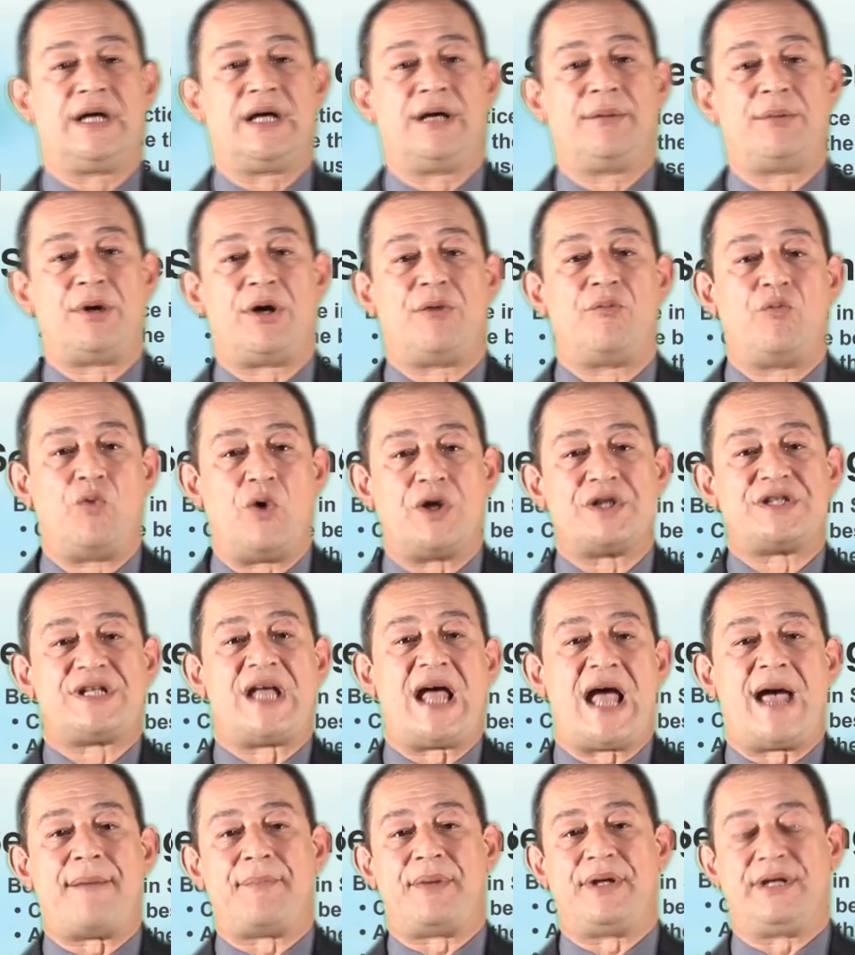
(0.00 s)
about what's
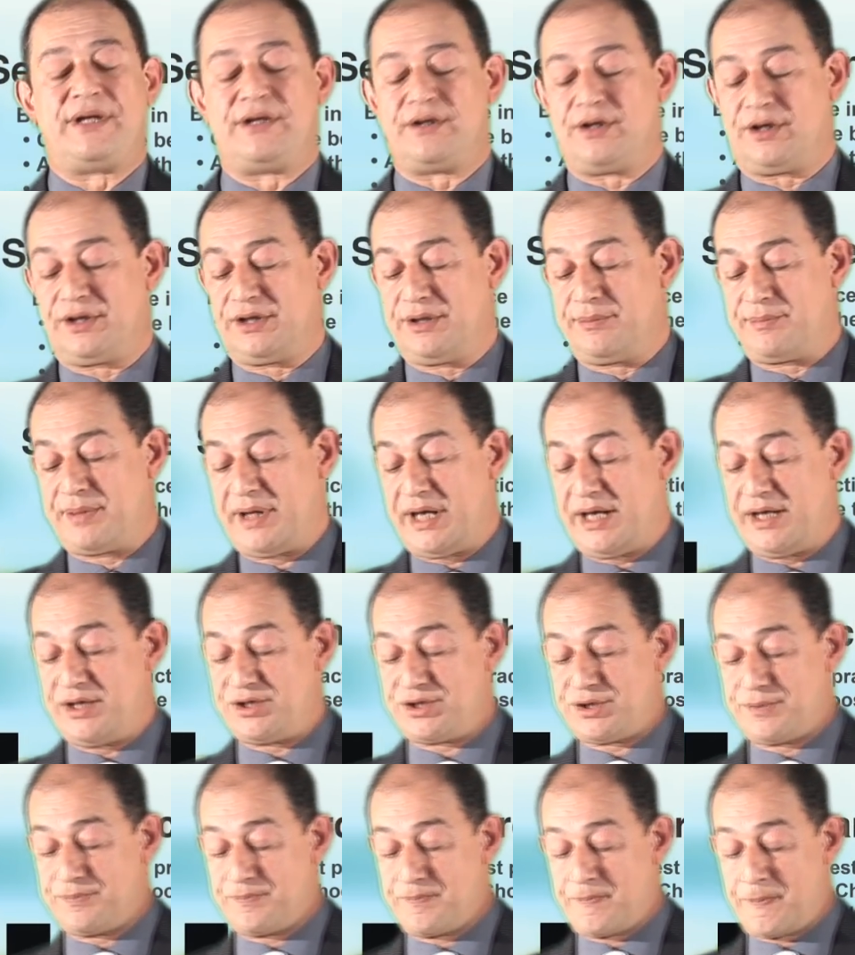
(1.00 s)
happening on the
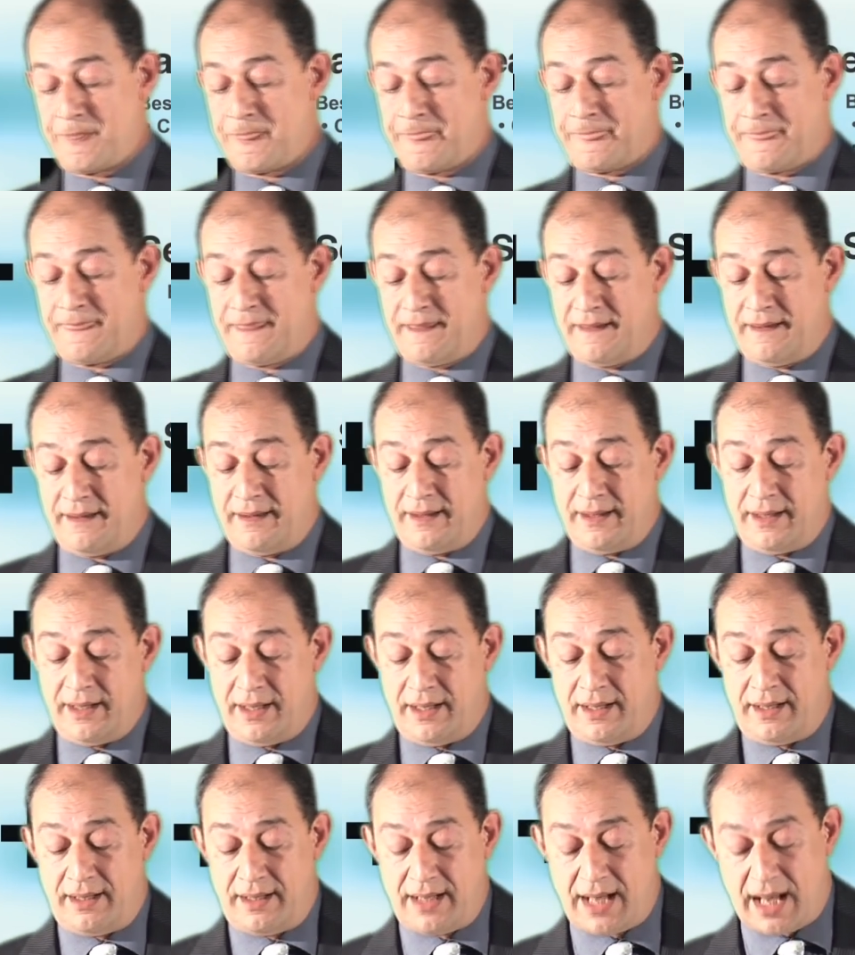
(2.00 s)
page.
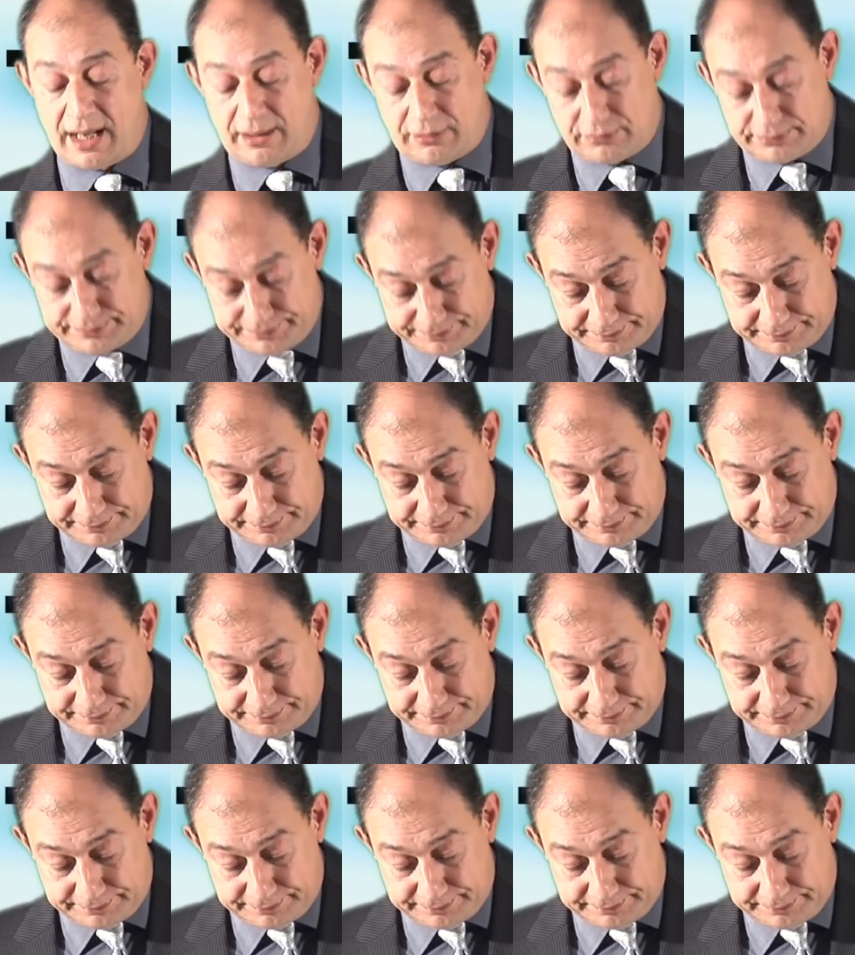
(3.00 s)
Now,